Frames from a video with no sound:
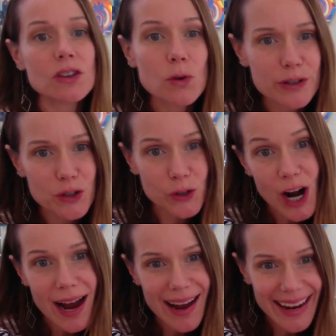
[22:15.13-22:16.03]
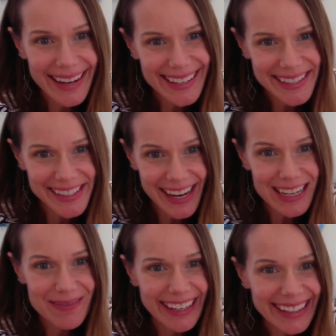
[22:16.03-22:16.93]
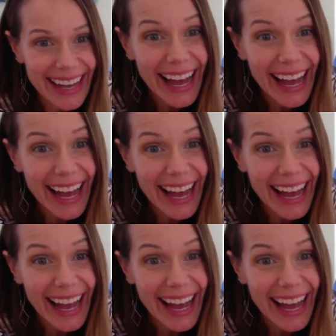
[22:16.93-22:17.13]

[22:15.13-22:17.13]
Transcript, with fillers: your dry assignment,